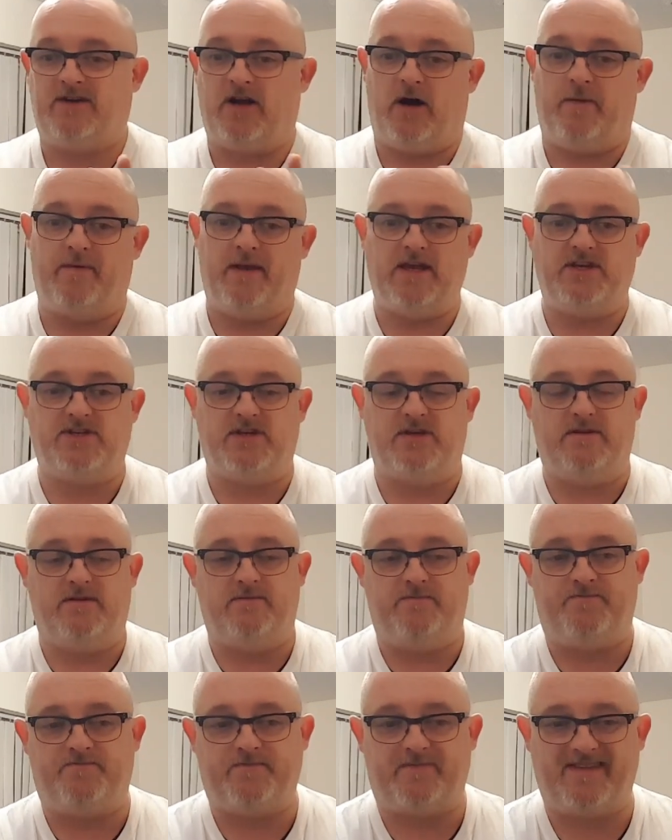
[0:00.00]

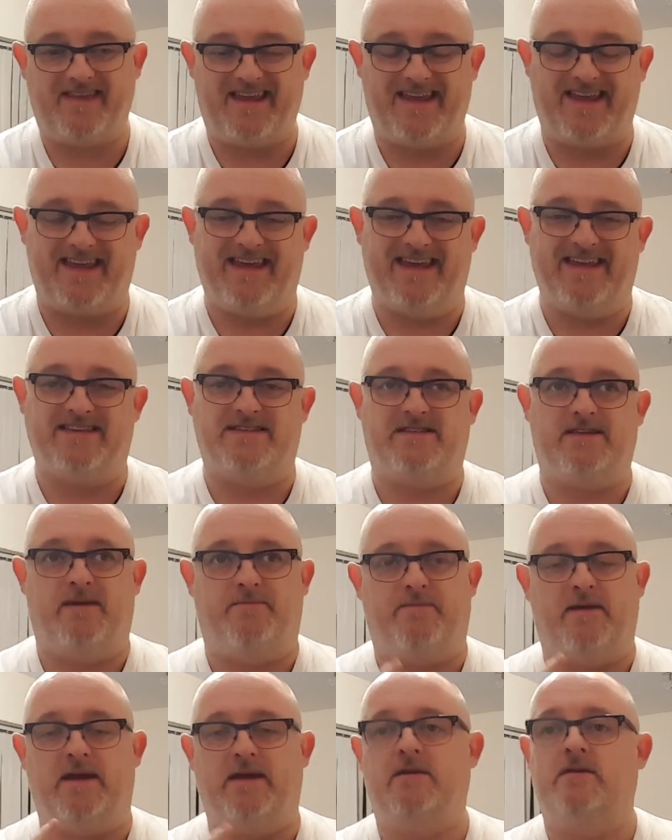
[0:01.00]
carbonation is
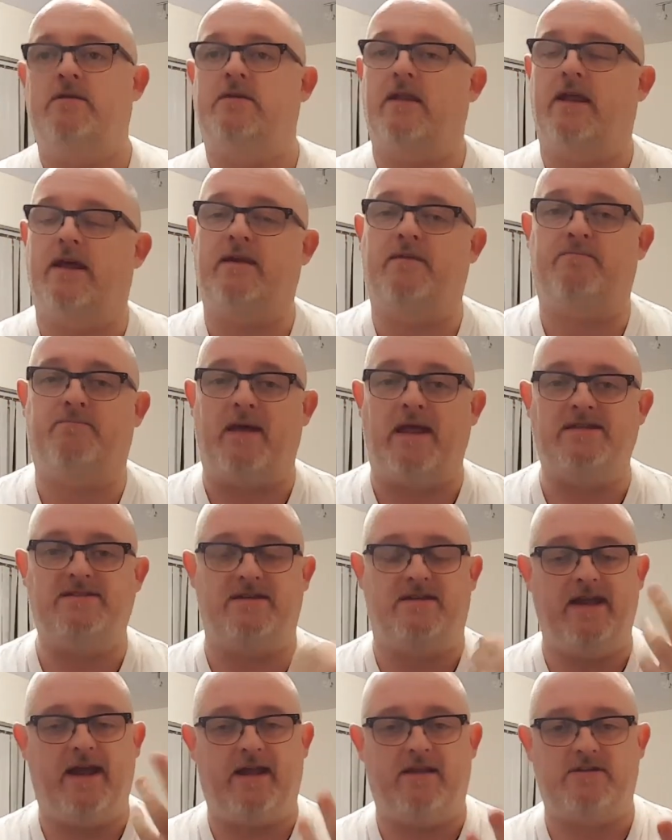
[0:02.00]
a bit like
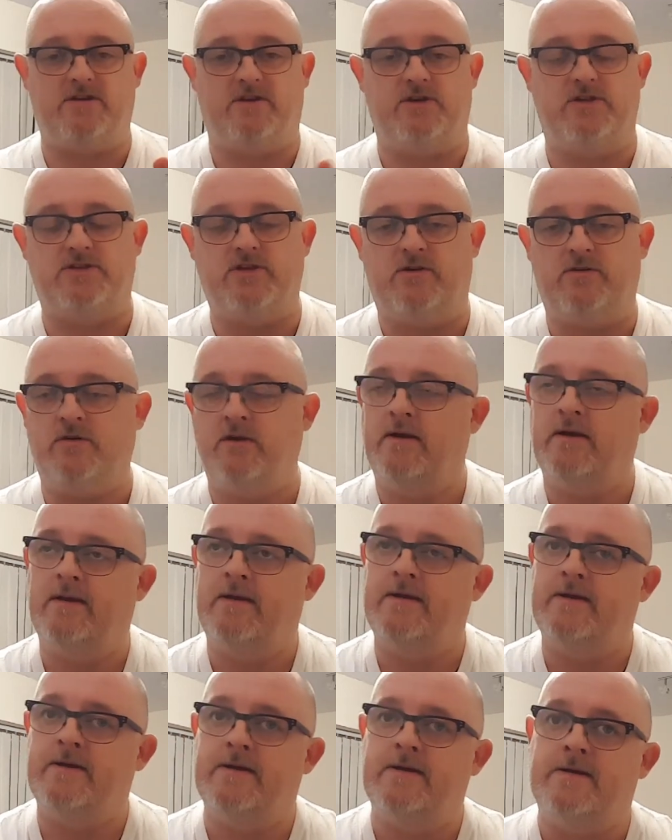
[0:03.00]
pins and needles on your tongue,
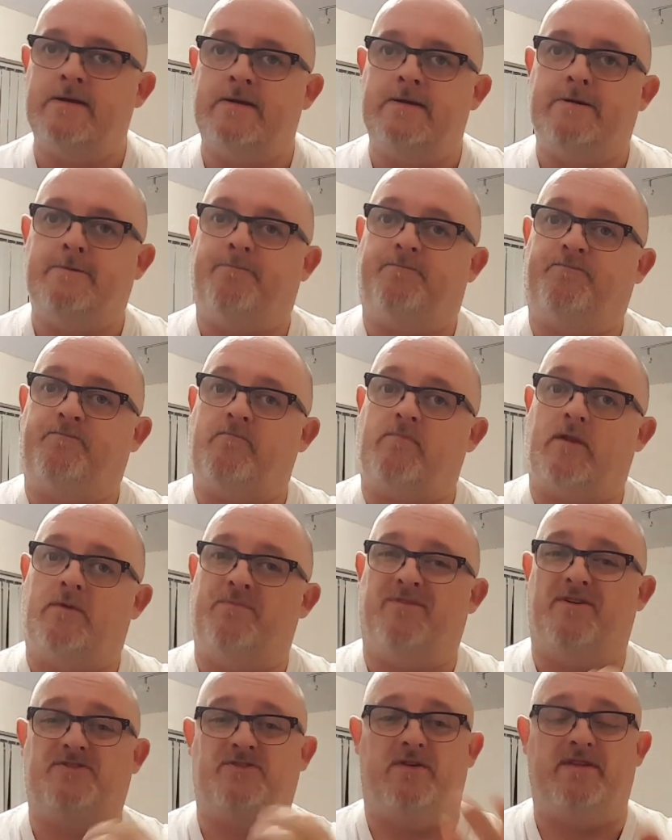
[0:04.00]

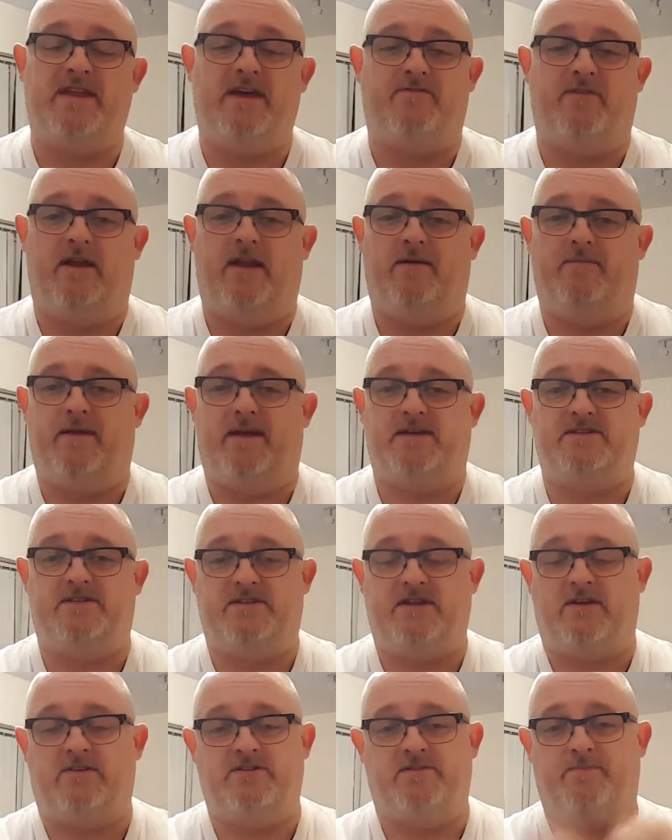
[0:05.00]
but it's only there for a little bit, as
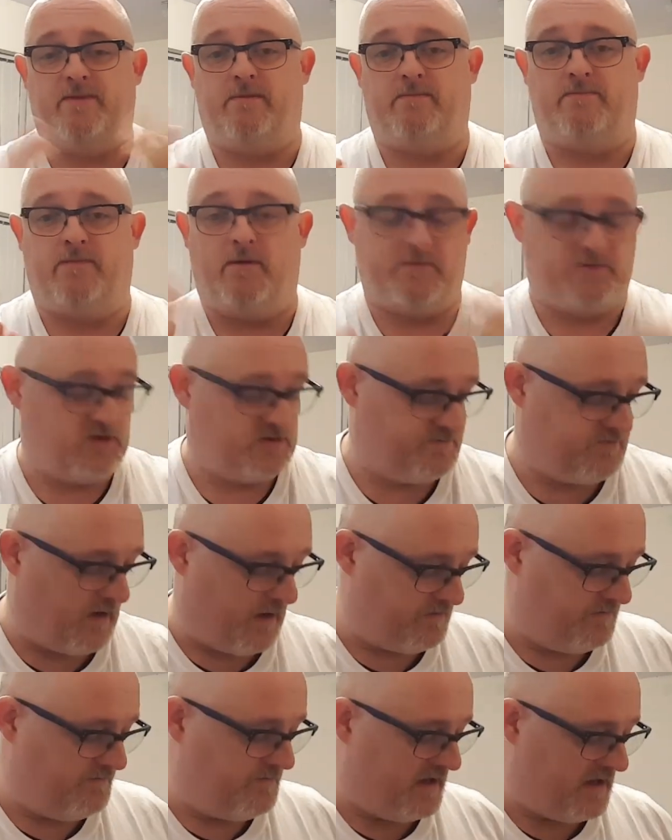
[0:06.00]
I say, because a bit of bubbles just
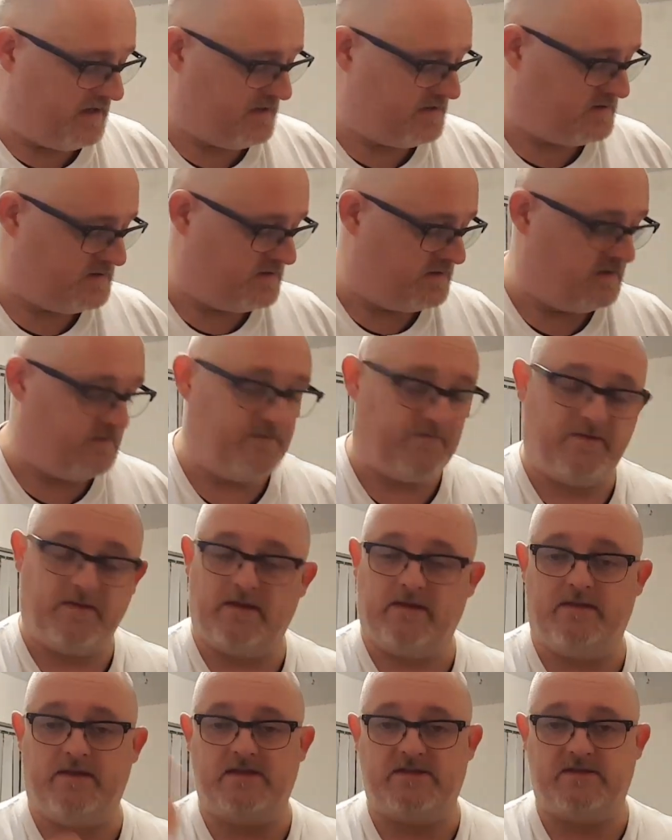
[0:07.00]
pop and burst.
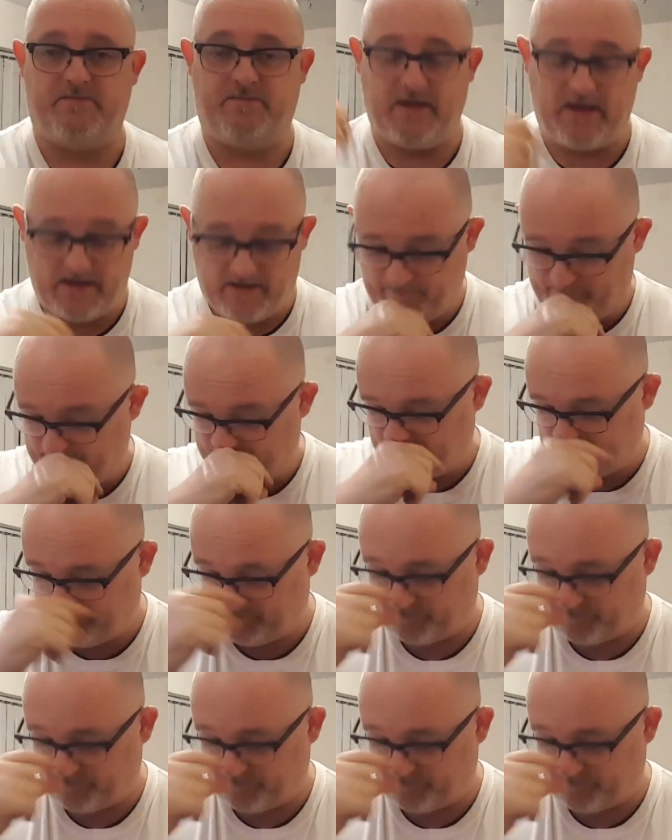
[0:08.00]
Disappear.